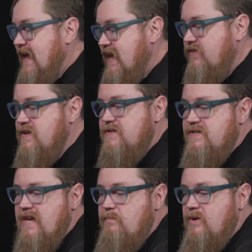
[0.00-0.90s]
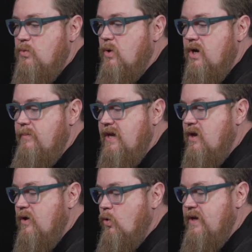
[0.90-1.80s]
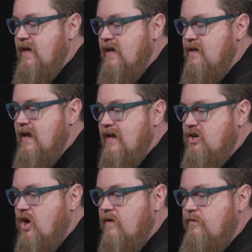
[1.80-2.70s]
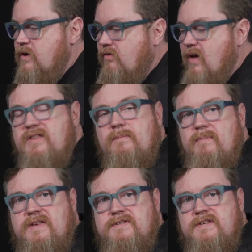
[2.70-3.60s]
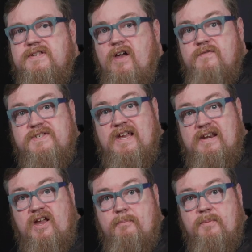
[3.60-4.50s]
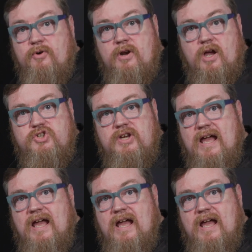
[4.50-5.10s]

In this segment, we're going to be going in and covering a lot of the basics of setting up a production,